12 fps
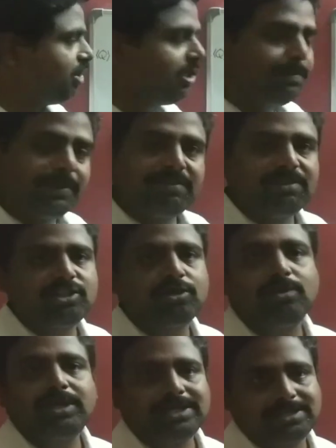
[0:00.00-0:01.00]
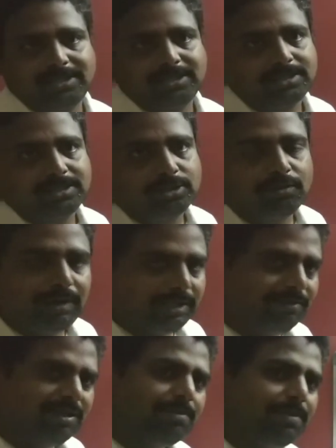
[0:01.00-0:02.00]
in the previous two cases. So
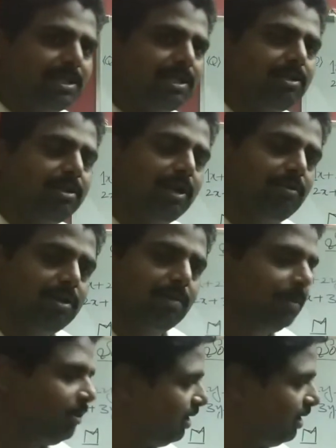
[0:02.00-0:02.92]
whatever the method you have to apply,